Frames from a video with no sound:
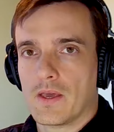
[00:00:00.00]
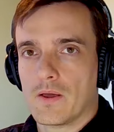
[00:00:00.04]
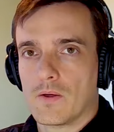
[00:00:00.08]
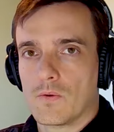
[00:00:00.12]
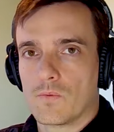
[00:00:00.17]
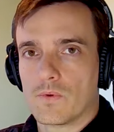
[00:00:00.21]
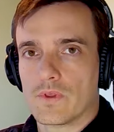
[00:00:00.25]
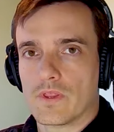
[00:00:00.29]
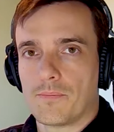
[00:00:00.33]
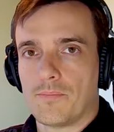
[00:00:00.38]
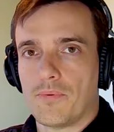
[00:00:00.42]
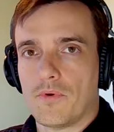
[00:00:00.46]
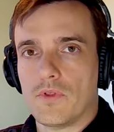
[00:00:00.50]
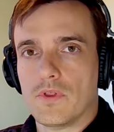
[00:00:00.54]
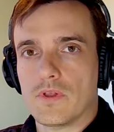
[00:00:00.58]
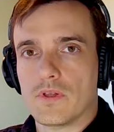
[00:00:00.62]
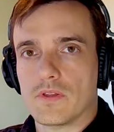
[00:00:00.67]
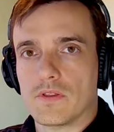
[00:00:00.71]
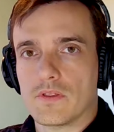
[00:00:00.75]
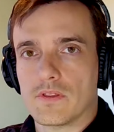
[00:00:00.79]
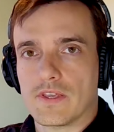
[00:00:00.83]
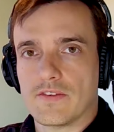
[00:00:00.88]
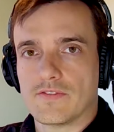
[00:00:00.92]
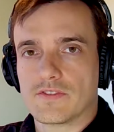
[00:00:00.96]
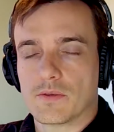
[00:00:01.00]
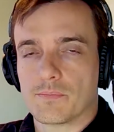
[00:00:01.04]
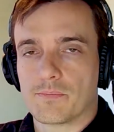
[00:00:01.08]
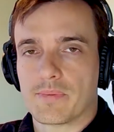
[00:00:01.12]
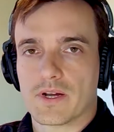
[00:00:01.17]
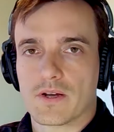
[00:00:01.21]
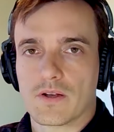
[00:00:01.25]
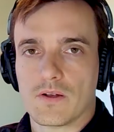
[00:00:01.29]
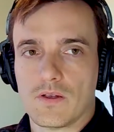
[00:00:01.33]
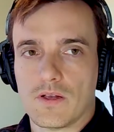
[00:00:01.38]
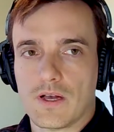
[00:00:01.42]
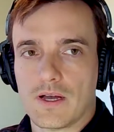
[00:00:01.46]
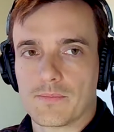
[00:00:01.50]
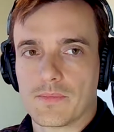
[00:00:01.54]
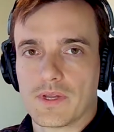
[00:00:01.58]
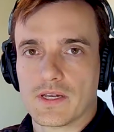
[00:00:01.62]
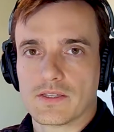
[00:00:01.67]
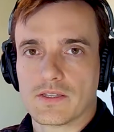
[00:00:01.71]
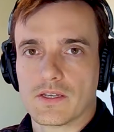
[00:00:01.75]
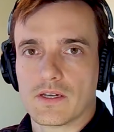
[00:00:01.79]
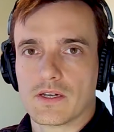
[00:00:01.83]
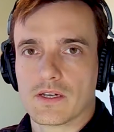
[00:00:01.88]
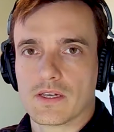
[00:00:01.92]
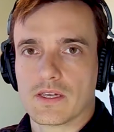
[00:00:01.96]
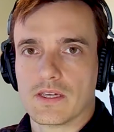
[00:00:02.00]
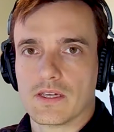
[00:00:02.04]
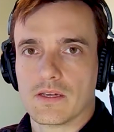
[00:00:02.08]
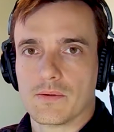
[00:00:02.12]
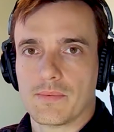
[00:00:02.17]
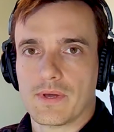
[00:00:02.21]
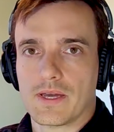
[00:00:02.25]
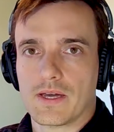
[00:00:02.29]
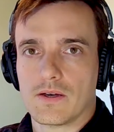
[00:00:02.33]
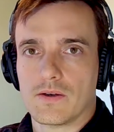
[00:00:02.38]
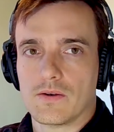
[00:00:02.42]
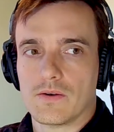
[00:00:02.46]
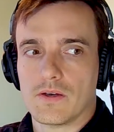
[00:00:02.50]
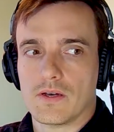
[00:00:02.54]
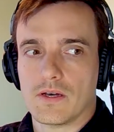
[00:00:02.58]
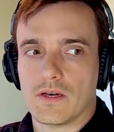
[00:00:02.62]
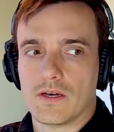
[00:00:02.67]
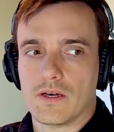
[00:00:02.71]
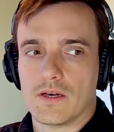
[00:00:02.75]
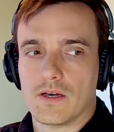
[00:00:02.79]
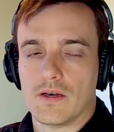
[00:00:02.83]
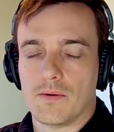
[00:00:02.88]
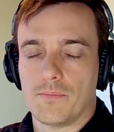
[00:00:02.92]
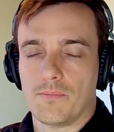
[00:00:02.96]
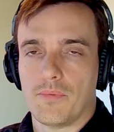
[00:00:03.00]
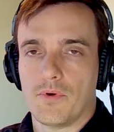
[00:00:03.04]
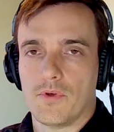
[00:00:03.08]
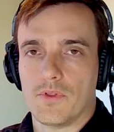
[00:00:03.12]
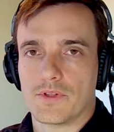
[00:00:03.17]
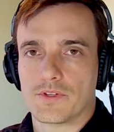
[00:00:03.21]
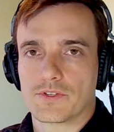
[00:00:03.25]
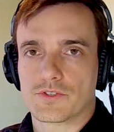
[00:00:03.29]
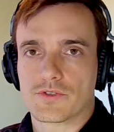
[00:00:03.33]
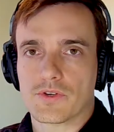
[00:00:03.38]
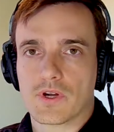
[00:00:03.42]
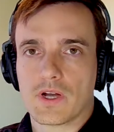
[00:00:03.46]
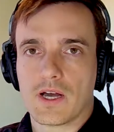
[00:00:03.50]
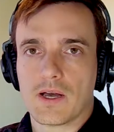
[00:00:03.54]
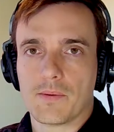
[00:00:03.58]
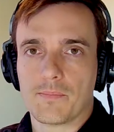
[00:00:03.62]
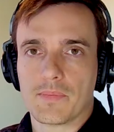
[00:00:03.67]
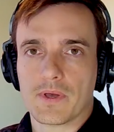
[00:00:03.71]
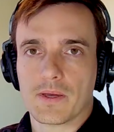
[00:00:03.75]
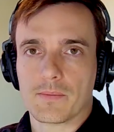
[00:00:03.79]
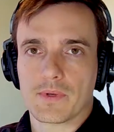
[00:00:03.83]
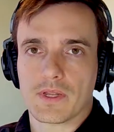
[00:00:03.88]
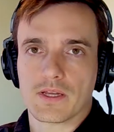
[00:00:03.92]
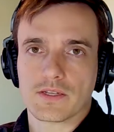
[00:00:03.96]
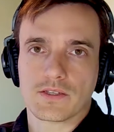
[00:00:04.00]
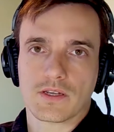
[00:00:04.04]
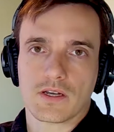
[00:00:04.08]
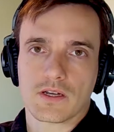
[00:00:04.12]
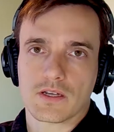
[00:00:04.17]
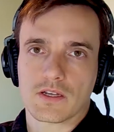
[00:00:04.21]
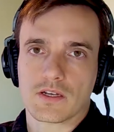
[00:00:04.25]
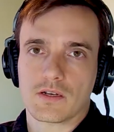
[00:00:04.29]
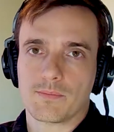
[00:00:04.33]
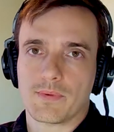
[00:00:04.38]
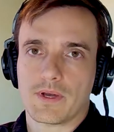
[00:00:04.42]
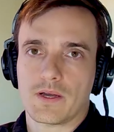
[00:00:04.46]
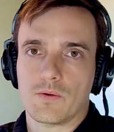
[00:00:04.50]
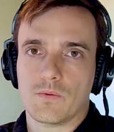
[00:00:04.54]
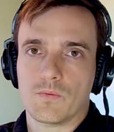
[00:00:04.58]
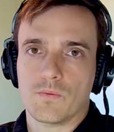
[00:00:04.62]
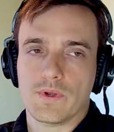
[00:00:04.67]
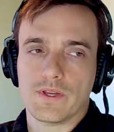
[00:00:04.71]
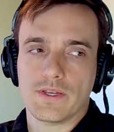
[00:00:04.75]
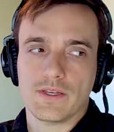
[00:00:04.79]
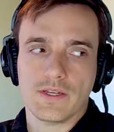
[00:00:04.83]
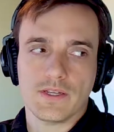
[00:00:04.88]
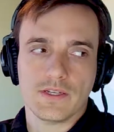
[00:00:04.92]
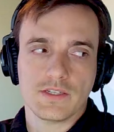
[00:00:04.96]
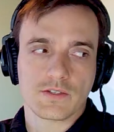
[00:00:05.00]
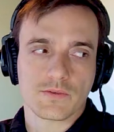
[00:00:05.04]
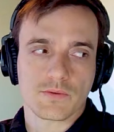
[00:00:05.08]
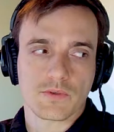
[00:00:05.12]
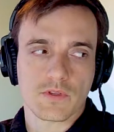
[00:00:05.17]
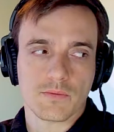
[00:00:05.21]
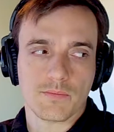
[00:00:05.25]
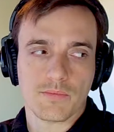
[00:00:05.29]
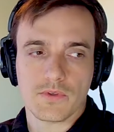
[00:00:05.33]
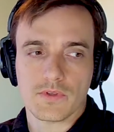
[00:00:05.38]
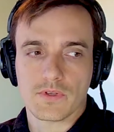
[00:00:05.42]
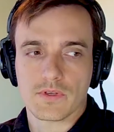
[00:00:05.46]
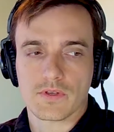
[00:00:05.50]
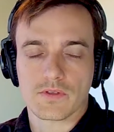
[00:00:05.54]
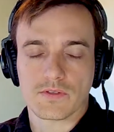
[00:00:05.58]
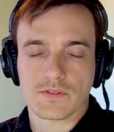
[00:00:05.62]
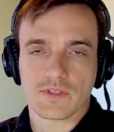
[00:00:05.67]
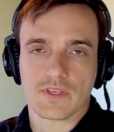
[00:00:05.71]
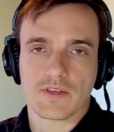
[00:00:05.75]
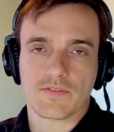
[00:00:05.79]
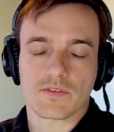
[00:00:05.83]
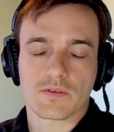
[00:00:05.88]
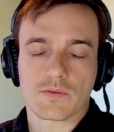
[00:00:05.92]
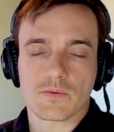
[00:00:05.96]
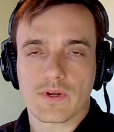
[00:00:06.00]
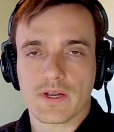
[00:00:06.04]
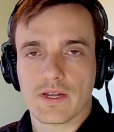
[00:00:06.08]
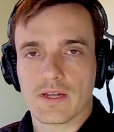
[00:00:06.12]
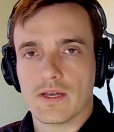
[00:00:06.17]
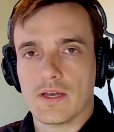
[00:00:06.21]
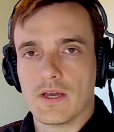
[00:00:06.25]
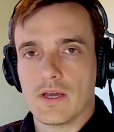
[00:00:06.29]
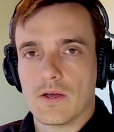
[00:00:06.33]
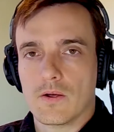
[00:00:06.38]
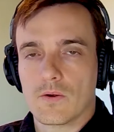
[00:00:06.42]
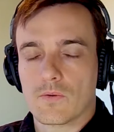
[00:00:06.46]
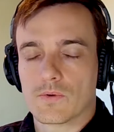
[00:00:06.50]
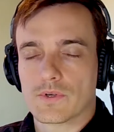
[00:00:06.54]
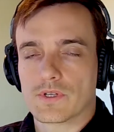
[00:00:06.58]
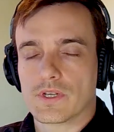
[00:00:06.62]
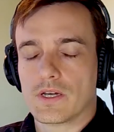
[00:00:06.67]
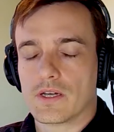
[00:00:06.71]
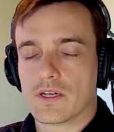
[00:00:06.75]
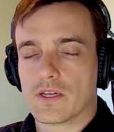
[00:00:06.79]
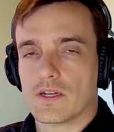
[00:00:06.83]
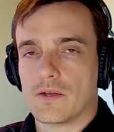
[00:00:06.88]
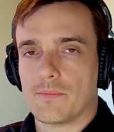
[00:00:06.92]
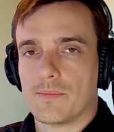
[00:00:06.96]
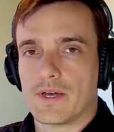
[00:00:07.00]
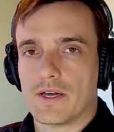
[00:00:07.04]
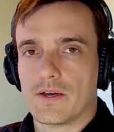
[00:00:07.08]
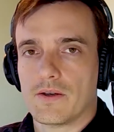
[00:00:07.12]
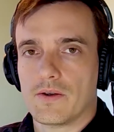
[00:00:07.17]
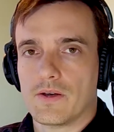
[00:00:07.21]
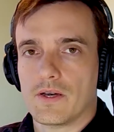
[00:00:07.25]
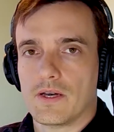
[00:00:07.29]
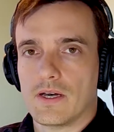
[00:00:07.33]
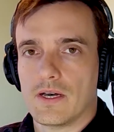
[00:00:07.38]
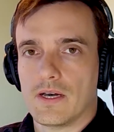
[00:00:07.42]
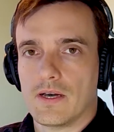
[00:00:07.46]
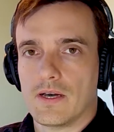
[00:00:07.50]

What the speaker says: when the bullet leaves the barrel, I'm not talking about a bullet drop. I'm not talking about windage where the bullet goes left and right. We're talking about